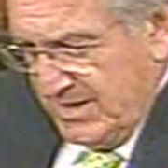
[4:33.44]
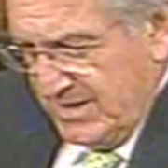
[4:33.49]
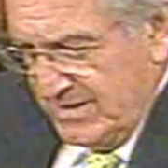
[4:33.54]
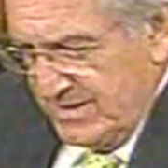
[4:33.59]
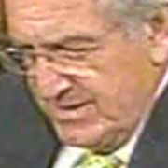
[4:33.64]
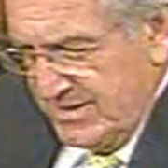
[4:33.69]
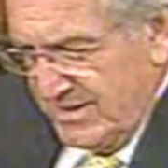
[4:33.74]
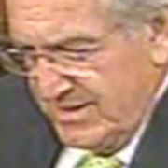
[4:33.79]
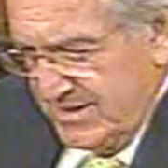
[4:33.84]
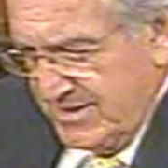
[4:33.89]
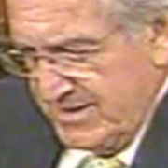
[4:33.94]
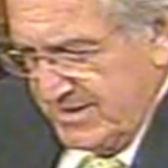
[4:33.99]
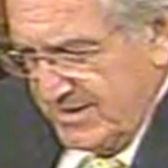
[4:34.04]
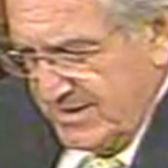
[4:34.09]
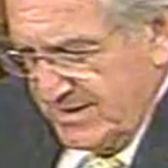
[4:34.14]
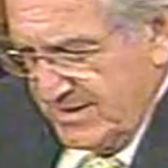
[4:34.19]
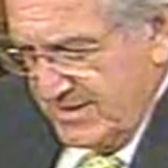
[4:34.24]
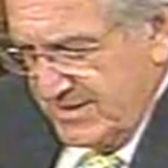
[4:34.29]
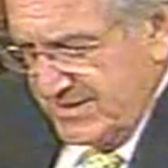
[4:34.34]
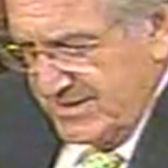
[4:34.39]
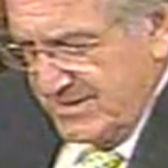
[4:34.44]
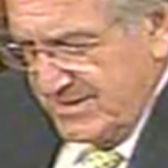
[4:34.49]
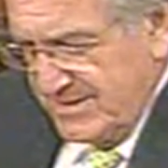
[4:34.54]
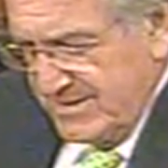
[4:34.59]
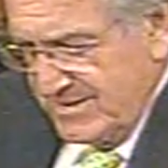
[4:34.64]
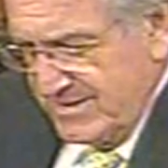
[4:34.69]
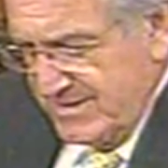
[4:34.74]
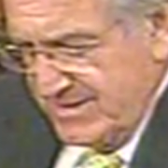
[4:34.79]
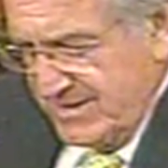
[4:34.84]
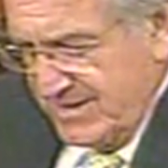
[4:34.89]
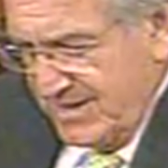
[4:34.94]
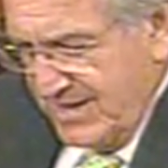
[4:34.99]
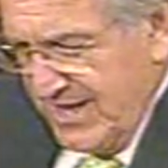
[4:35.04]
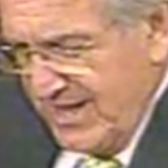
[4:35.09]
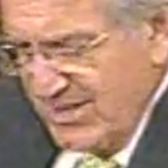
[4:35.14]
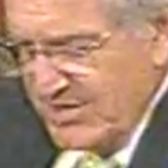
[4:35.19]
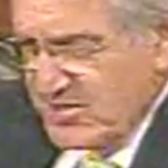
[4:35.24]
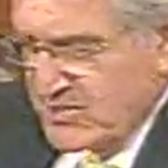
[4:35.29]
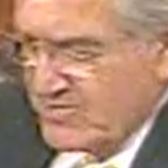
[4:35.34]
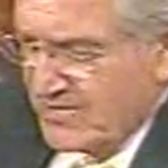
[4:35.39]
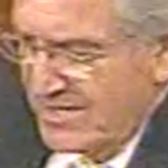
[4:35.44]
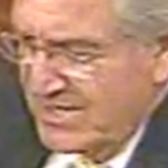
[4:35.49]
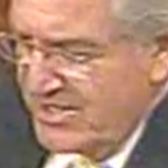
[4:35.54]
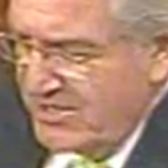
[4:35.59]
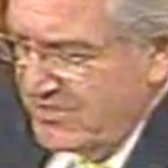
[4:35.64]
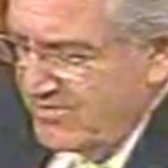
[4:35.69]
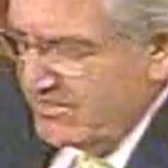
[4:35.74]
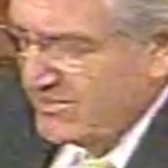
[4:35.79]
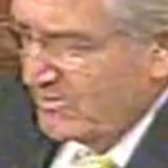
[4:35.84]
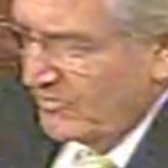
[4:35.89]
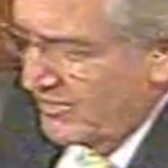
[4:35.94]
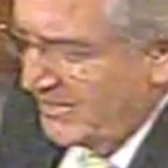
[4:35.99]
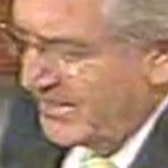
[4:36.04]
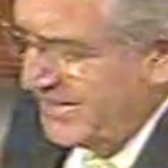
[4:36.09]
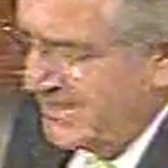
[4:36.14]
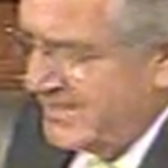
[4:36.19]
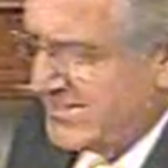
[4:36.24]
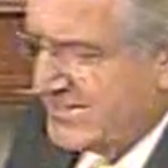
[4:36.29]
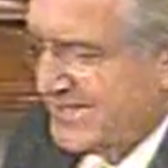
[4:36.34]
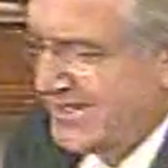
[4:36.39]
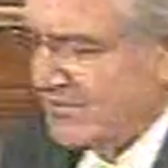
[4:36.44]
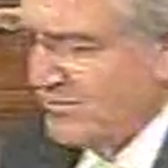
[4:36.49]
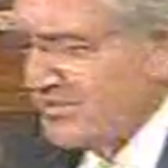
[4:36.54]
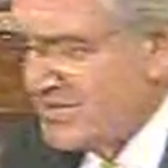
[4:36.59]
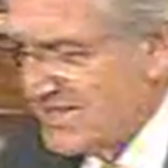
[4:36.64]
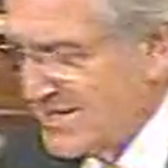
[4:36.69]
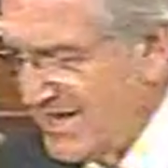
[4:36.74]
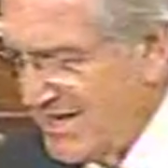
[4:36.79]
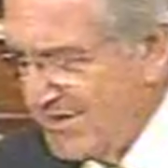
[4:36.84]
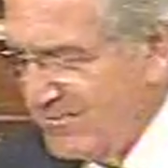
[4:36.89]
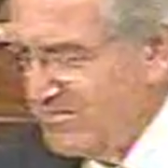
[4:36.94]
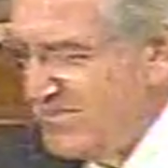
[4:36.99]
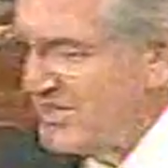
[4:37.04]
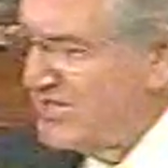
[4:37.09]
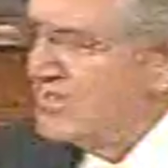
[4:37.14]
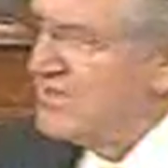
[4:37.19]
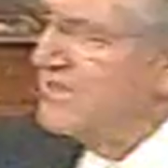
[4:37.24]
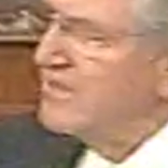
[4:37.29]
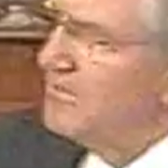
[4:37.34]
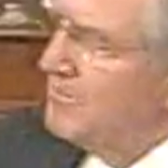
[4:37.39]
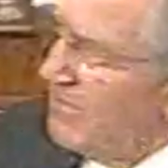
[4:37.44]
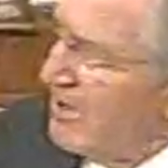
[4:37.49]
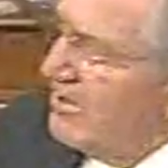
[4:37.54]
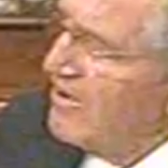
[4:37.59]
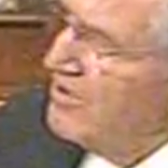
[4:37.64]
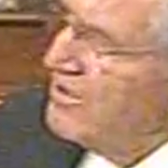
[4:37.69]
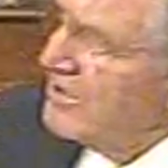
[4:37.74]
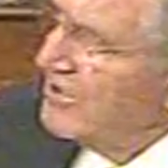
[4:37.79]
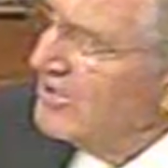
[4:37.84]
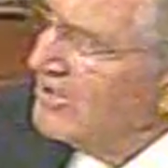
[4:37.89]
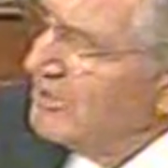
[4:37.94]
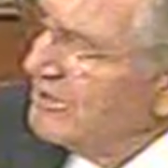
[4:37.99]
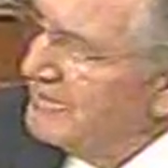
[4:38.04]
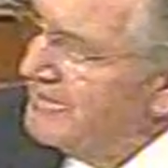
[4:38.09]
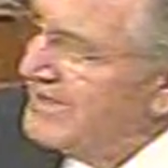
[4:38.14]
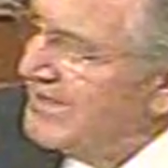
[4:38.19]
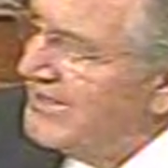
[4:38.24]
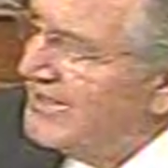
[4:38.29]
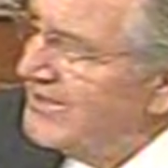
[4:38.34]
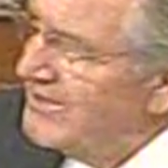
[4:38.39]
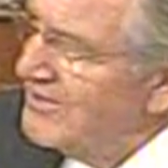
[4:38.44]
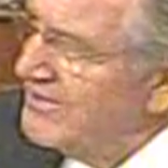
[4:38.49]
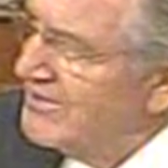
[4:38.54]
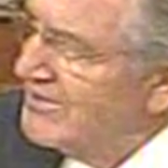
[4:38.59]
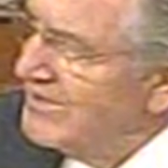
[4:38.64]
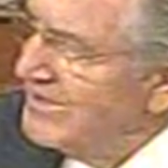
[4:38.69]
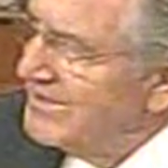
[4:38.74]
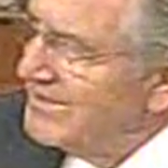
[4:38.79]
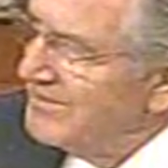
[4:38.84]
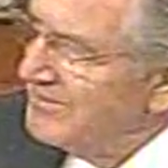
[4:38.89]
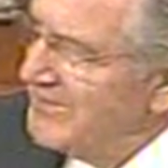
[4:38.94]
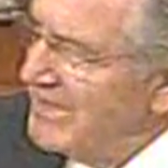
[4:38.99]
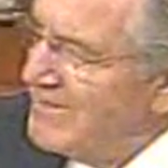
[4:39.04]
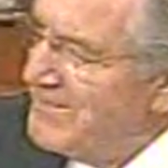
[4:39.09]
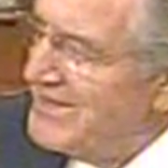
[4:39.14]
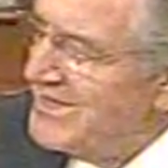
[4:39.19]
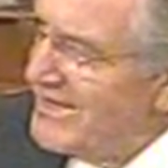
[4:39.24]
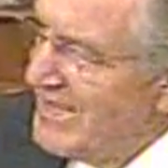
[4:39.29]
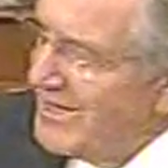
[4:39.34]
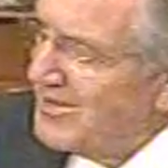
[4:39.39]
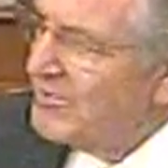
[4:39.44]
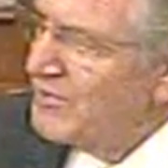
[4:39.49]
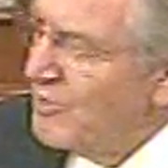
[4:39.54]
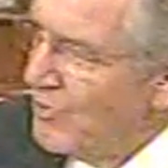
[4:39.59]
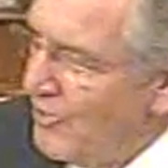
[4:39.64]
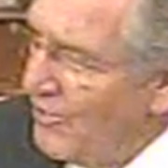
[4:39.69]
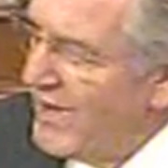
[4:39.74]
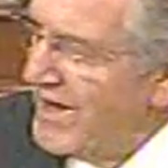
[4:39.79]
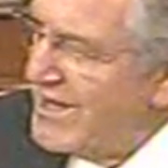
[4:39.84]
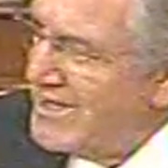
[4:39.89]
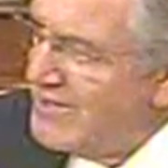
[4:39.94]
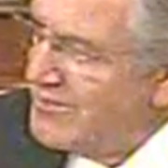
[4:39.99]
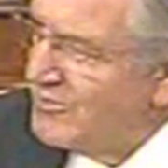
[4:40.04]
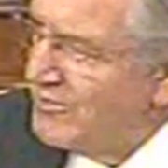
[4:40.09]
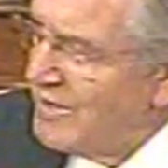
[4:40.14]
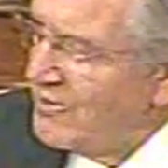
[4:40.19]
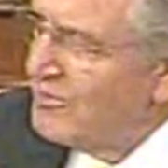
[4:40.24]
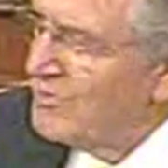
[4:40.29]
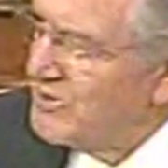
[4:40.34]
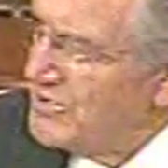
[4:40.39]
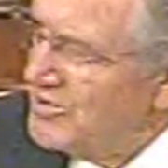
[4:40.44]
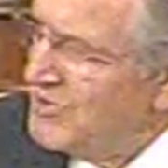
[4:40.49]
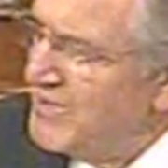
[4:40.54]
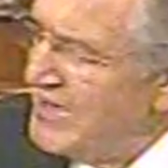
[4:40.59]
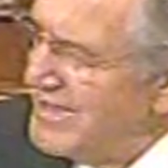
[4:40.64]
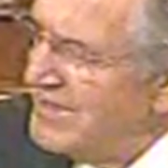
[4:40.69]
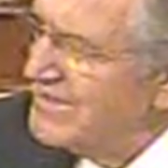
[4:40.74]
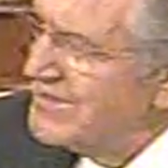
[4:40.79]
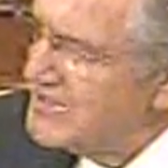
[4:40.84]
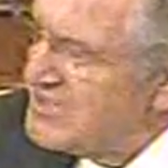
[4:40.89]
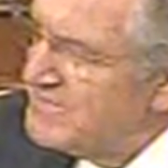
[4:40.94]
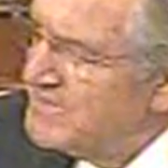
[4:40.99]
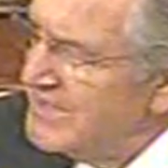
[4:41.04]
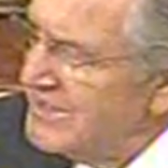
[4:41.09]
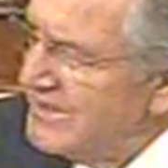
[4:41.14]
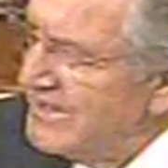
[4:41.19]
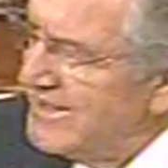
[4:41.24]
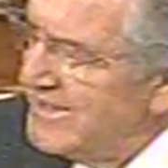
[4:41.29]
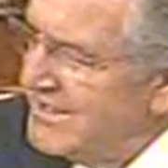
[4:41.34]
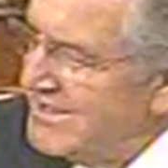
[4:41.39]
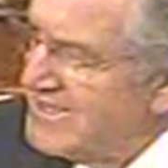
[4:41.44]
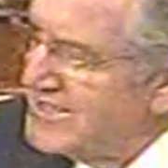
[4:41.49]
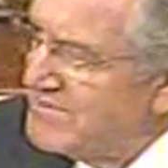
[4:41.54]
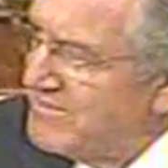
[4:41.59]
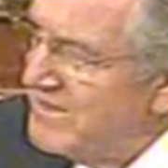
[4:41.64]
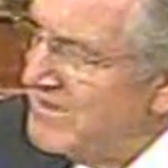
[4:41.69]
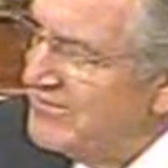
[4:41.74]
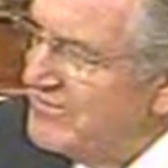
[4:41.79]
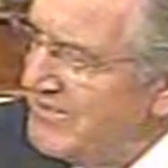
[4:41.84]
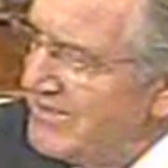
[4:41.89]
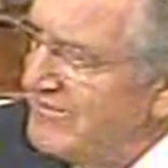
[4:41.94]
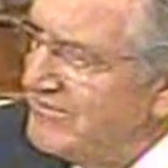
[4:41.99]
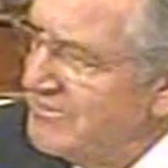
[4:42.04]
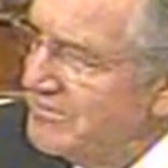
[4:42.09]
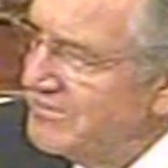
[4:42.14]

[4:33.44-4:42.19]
Did it kind of strike you that what he said was kind of missing the mark a little bit here, and maybe not quite what we're doing in this bill? I asked my friend from.